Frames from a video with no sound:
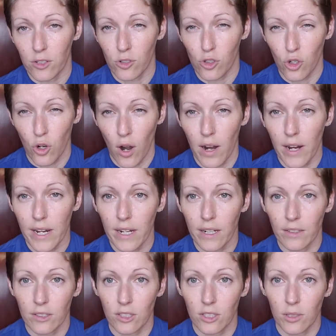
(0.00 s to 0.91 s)

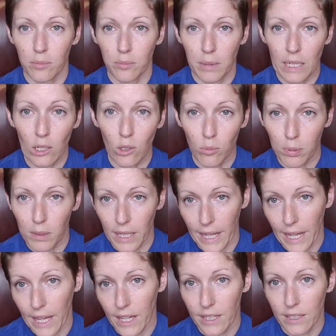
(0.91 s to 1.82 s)
Trying to meal
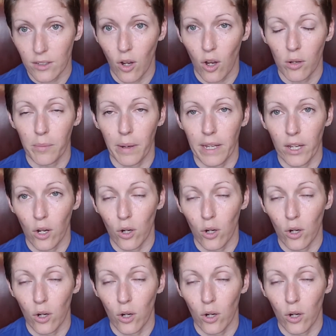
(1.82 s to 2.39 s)
plan on my